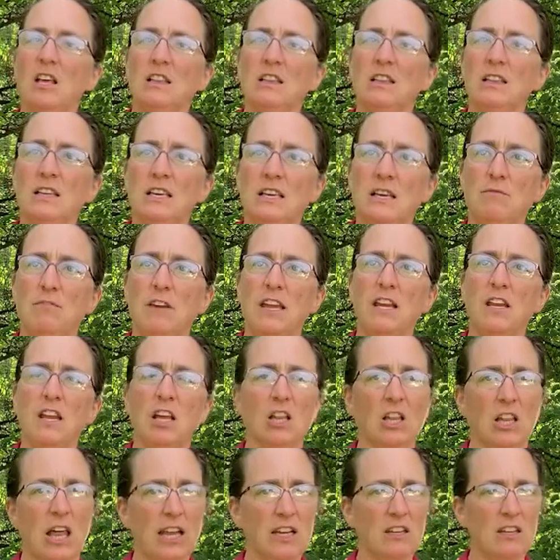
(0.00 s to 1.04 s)
leaving
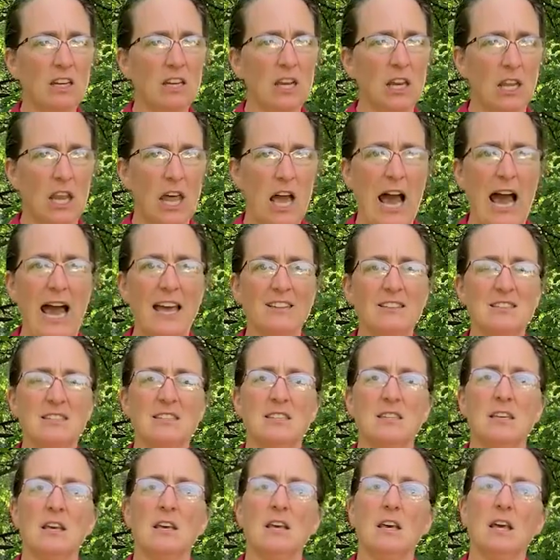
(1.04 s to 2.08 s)
neglected
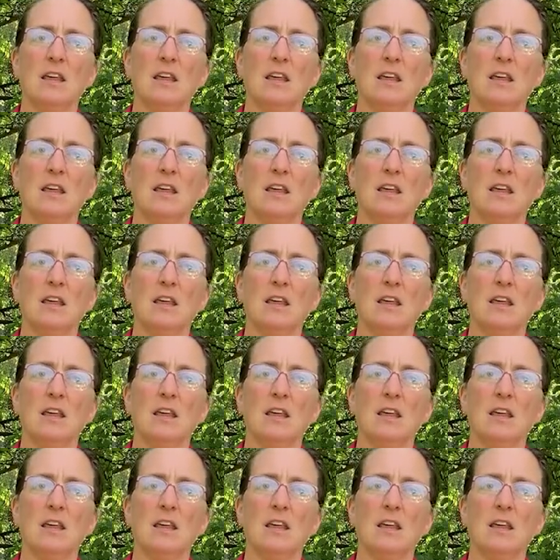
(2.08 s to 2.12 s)
lots